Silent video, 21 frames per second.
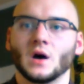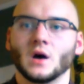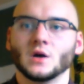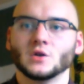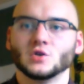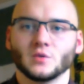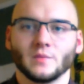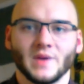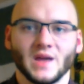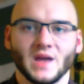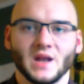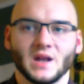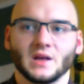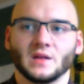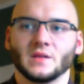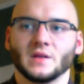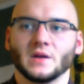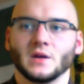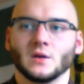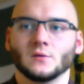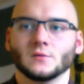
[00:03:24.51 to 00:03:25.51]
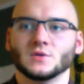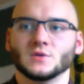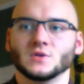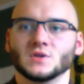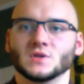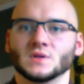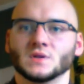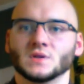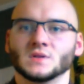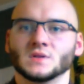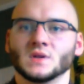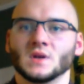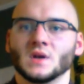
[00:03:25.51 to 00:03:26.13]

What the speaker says: Germanic languages,